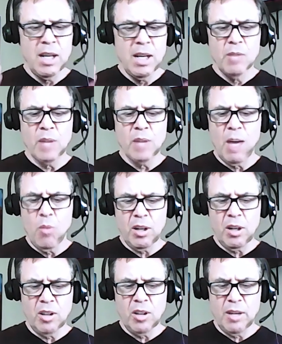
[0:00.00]
When I work a
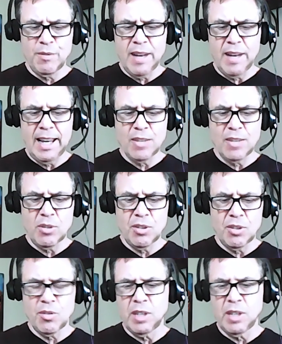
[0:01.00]
lot in the financial
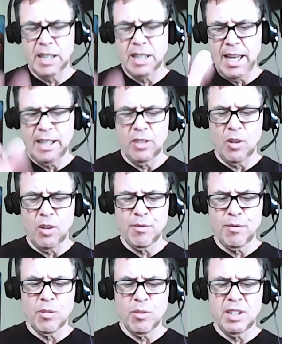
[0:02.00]
industry, and again in our
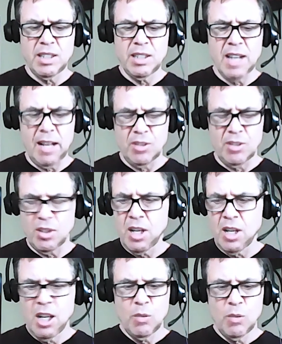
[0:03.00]
14 challenges,
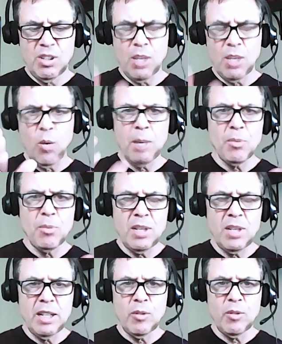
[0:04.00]
we say write up your
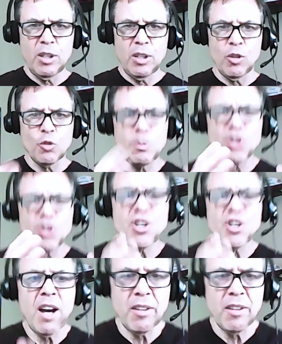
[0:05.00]
nitty-gritty goals, but
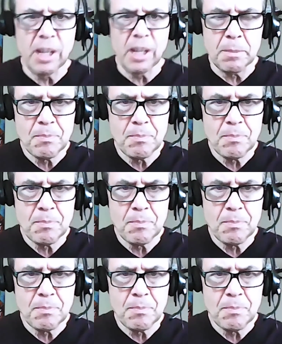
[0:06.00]
share them.